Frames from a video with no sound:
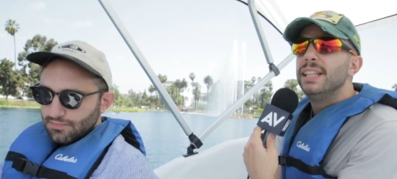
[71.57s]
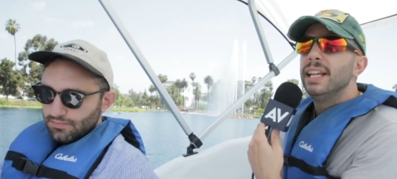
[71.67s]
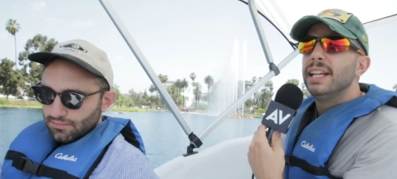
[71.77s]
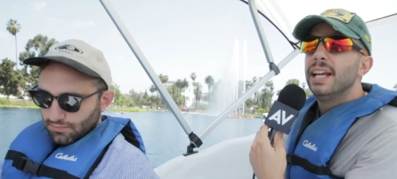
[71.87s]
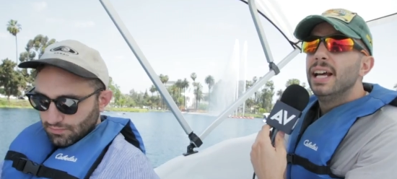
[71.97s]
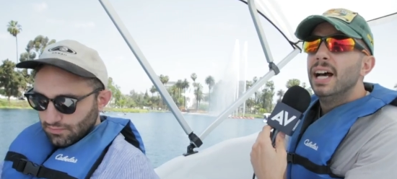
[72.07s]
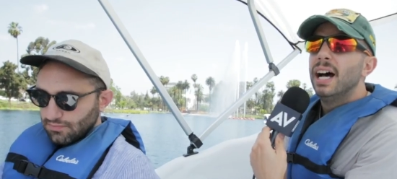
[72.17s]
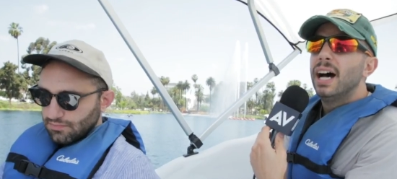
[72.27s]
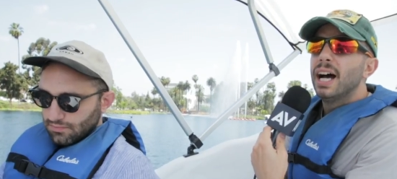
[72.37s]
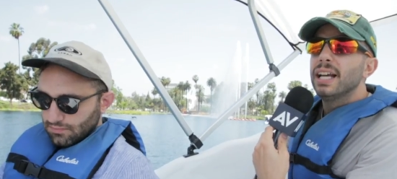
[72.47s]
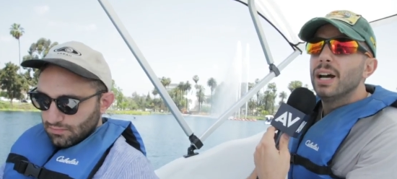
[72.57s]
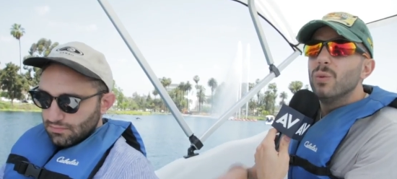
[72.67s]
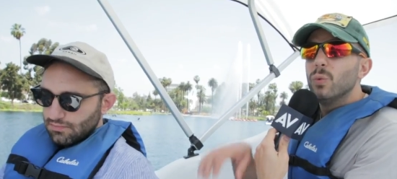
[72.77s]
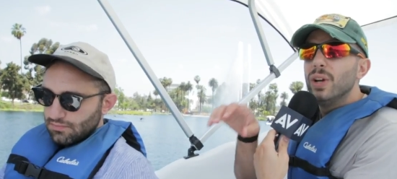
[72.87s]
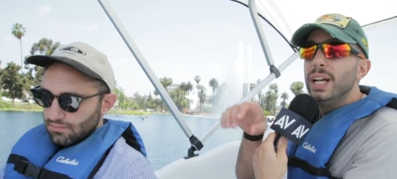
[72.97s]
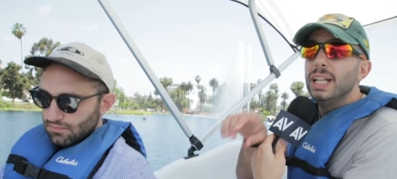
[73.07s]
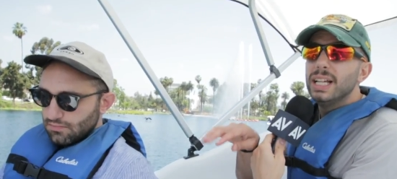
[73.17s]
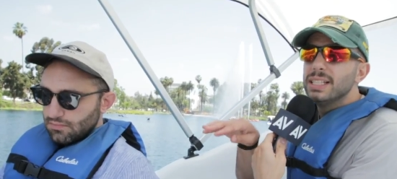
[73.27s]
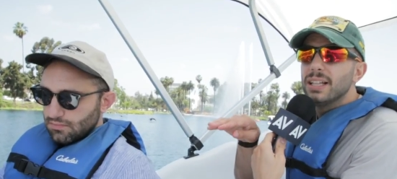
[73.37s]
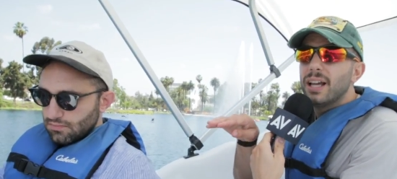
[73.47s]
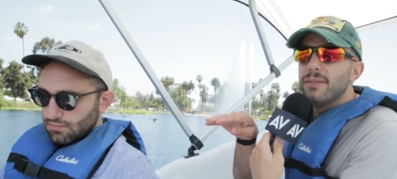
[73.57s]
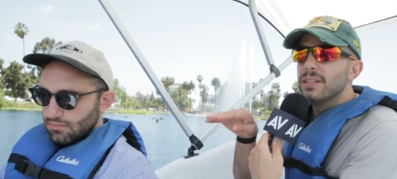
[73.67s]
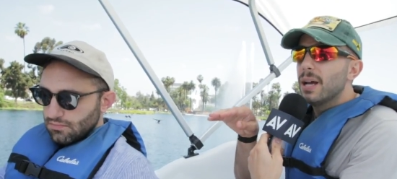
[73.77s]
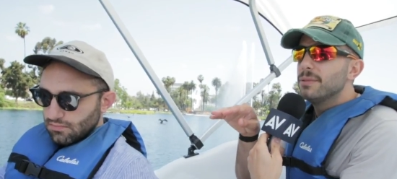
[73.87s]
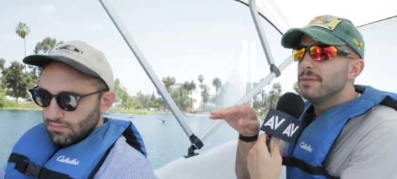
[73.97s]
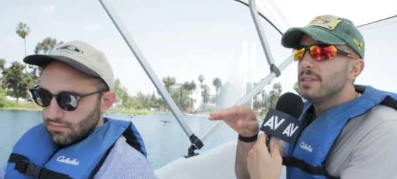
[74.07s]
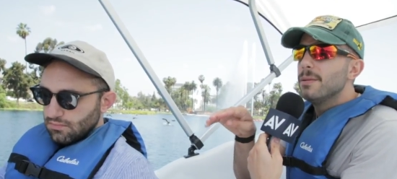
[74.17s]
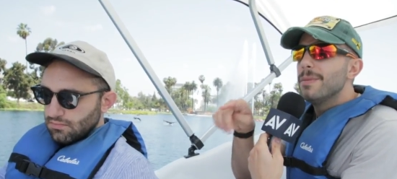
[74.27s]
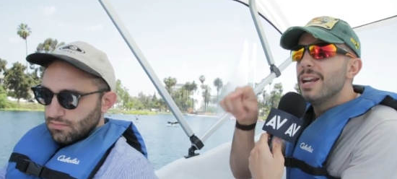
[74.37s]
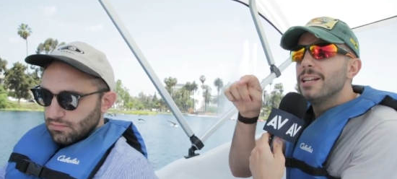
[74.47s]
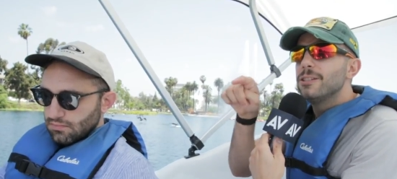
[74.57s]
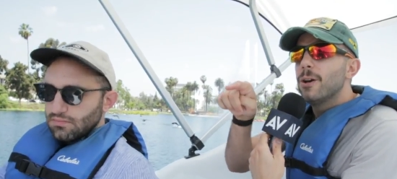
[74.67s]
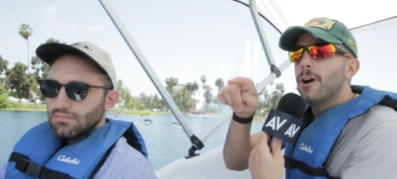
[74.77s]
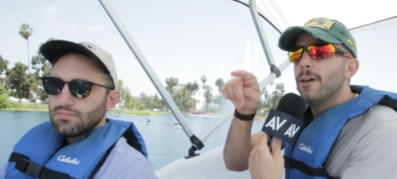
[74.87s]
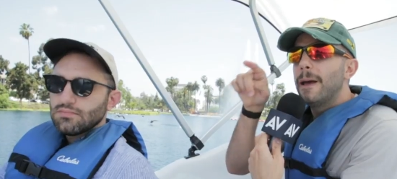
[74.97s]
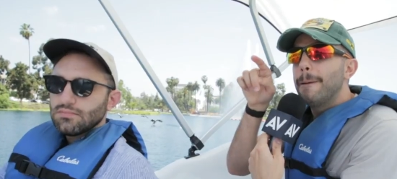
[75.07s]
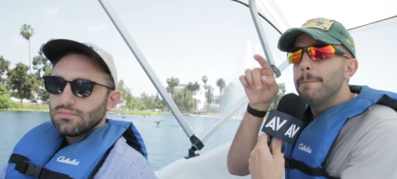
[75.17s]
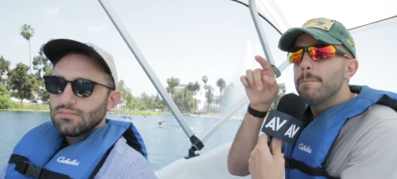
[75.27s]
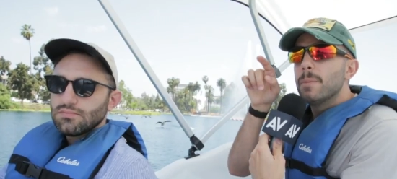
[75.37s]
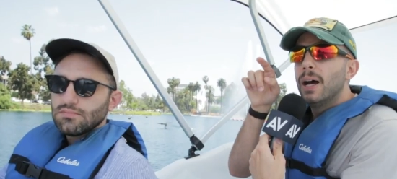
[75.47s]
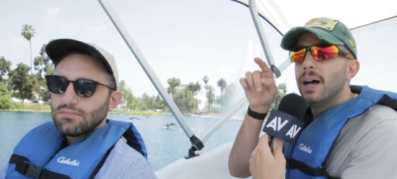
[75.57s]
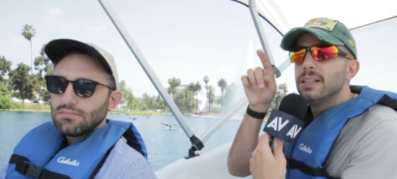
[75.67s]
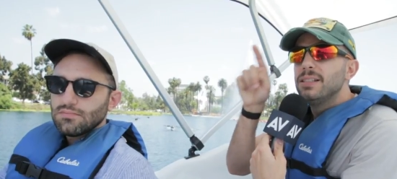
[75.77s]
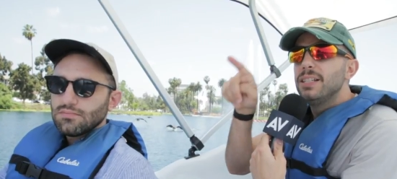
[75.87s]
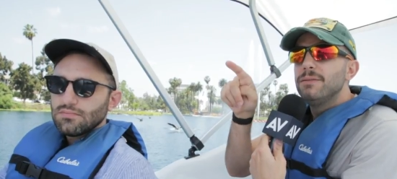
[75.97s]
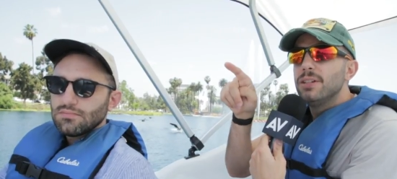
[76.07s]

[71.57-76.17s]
Speaker 1: then I got really into Life and Times of Tim and I saw that uh, Steve